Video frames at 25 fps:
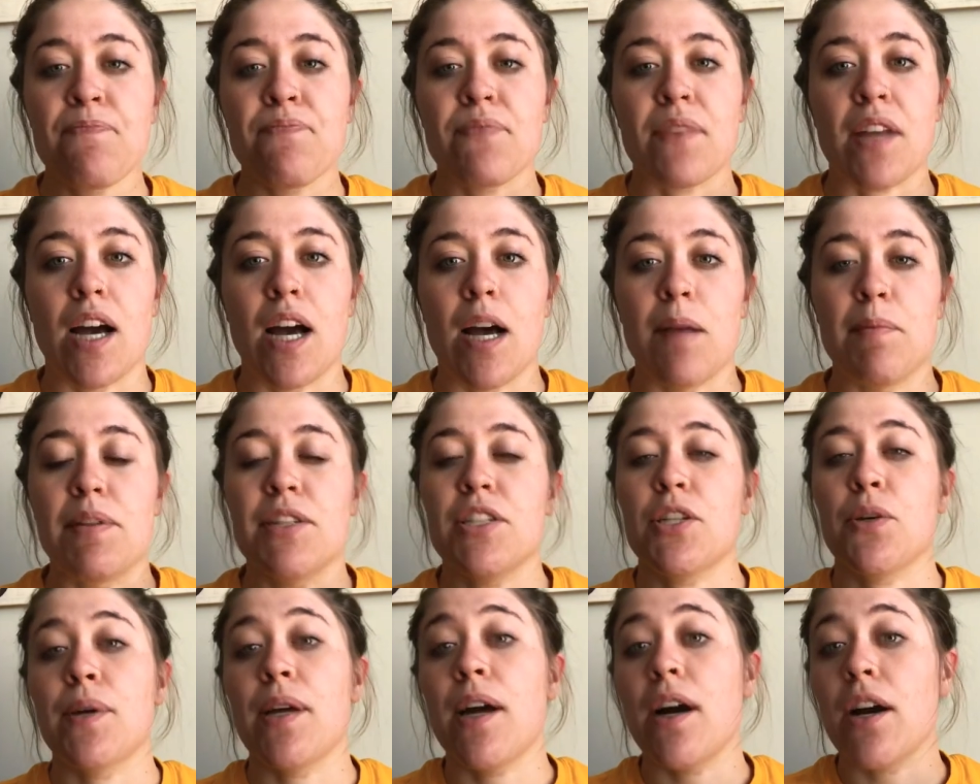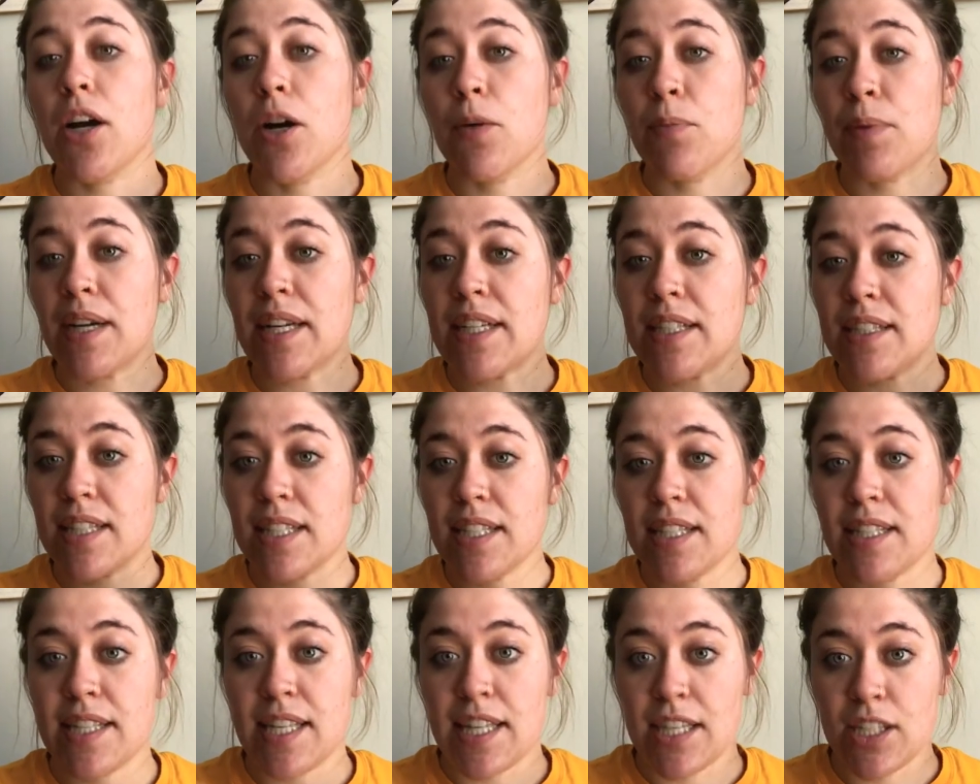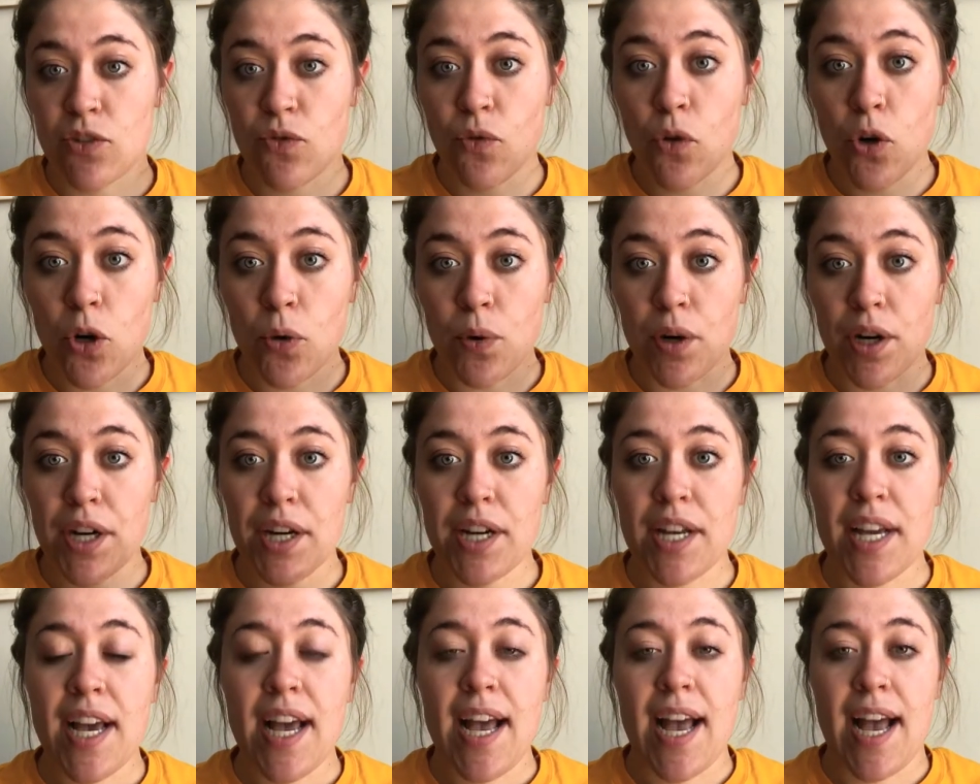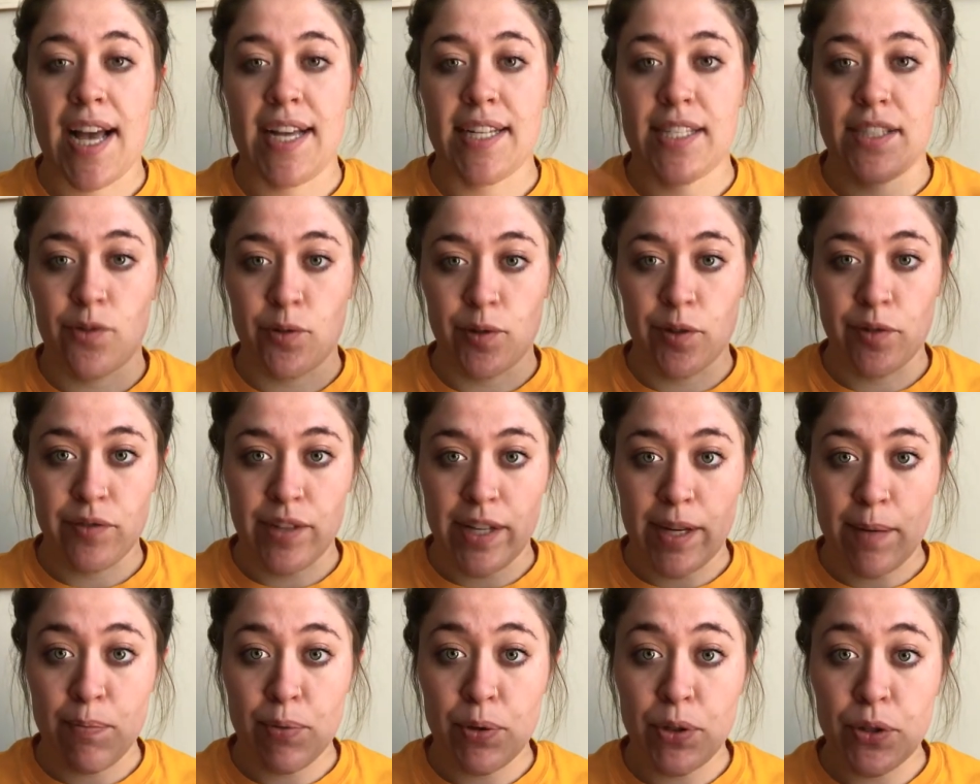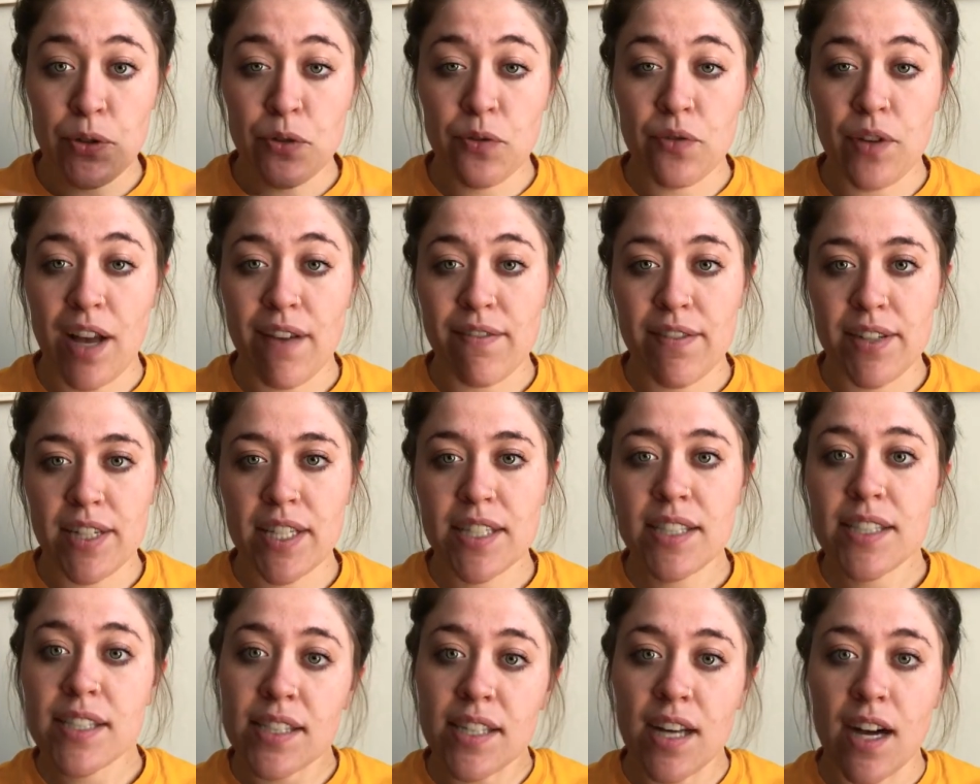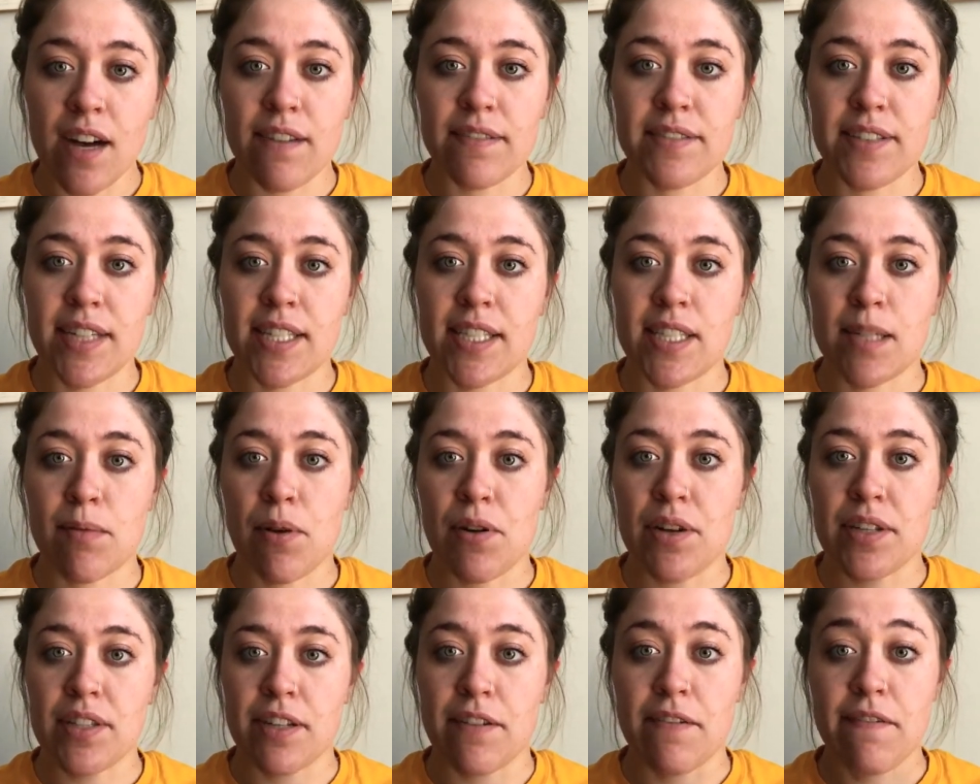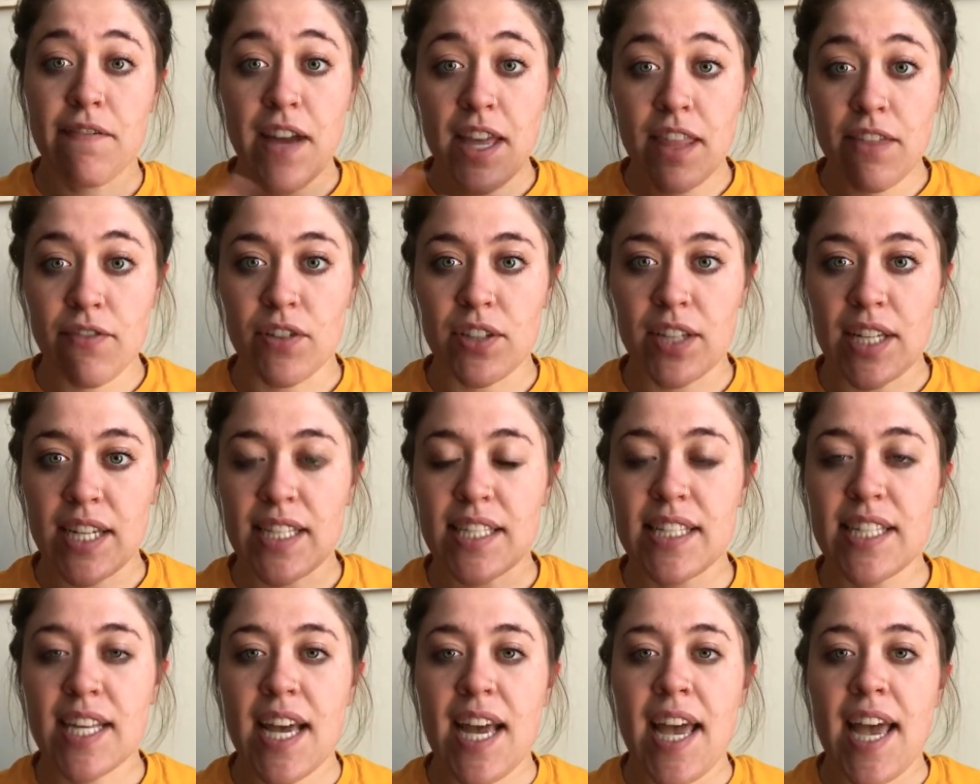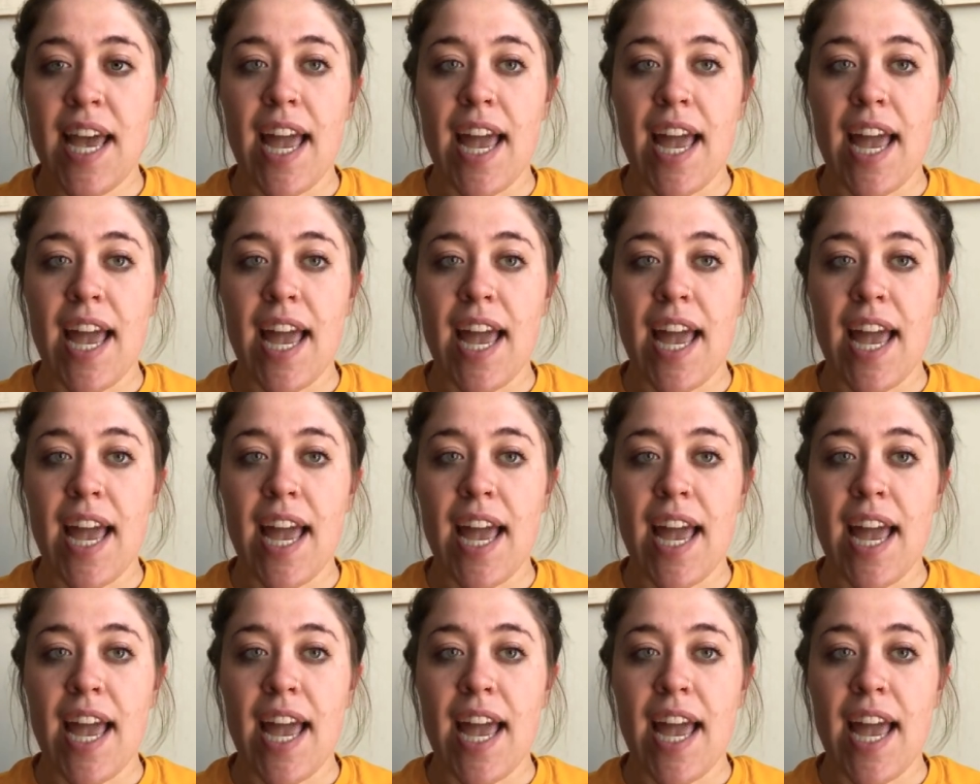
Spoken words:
And so Iago brings these things forward as sort of like proof, evidence of Desdemona's unfaithfulness,